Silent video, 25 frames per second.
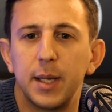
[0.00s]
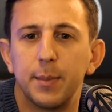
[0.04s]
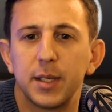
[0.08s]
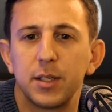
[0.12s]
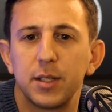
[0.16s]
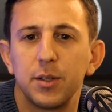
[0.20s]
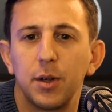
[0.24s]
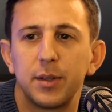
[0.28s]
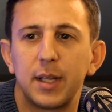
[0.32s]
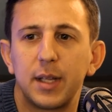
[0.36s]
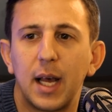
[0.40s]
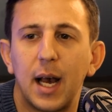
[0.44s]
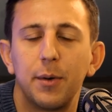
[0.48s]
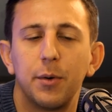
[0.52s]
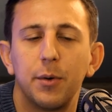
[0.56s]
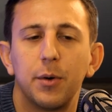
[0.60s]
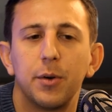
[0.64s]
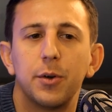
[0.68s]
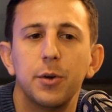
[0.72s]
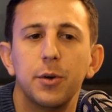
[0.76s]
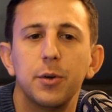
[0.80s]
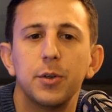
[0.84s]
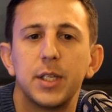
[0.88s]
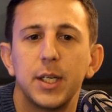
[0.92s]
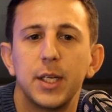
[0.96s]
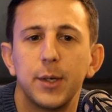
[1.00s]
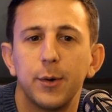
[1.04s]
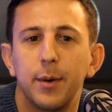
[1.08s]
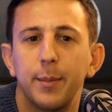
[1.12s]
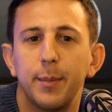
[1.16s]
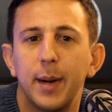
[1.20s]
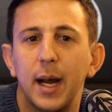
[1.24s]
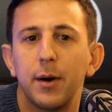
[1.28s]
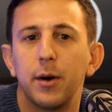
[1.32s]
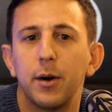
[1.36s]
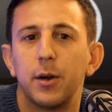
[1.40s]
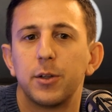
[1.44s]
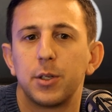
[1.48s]
It's not down on Cuti
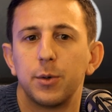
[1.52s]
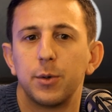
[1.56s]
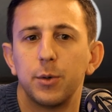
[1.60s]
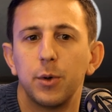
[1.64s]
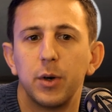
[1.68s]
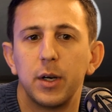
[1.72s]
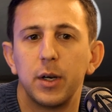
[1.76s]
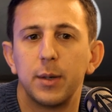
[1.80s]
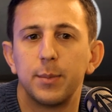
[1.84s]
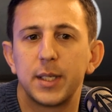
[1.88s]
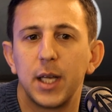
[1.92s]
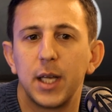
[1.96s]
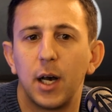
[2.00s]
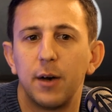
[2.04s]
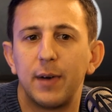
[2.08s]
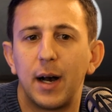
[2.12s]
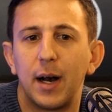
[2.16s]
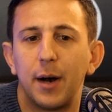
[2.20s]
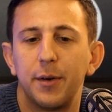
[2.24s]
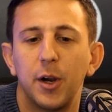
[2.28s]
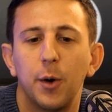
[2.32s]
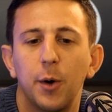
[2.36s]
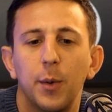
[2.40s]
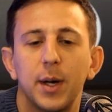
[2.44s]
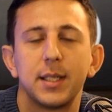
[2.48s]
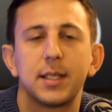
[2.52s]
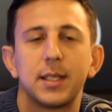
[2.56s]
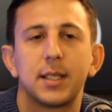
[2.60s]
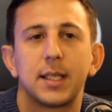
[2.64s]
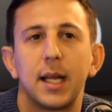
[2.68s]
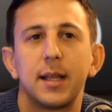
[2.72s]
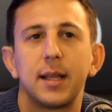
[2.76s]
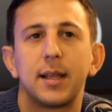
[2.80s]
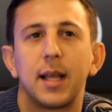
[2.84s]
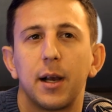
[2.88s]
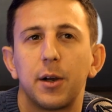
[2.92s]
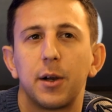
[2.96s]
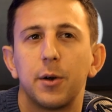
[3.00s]
Romero to rule himself out. No one said
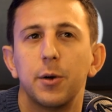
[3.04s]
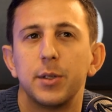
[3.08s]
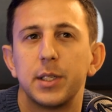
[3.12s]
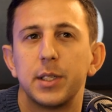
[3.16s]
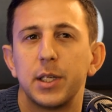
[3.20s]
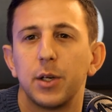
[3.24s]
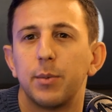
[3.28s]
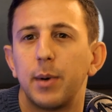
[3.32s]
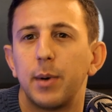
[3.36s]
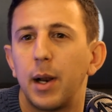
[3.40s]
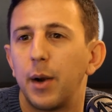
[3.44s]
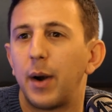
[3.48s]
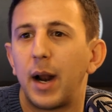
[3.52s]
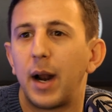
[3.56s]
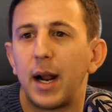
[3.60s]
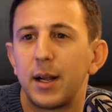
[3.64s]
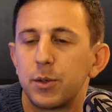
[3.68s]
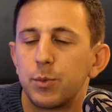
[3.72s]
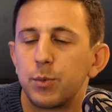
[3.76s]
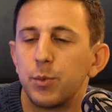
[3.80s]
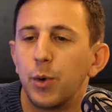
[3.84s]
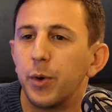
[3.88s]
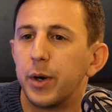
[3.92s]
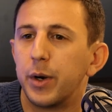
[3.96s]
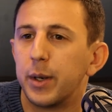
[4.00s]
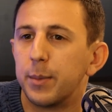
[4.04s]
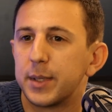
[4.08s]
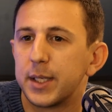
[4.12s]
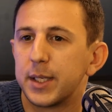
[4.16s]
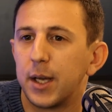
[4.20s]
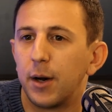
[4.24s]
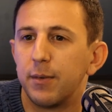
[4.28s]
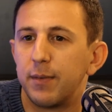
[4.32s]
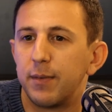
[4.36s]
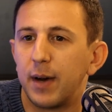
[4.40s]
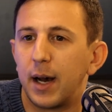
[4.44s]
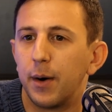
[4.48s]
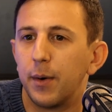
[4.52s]
that Cuti Romero has ruled
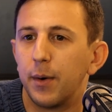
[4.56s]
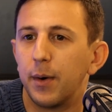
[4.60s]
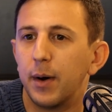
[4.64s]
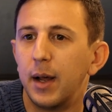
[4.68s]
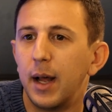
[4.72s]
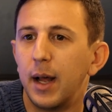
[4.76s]
himself out.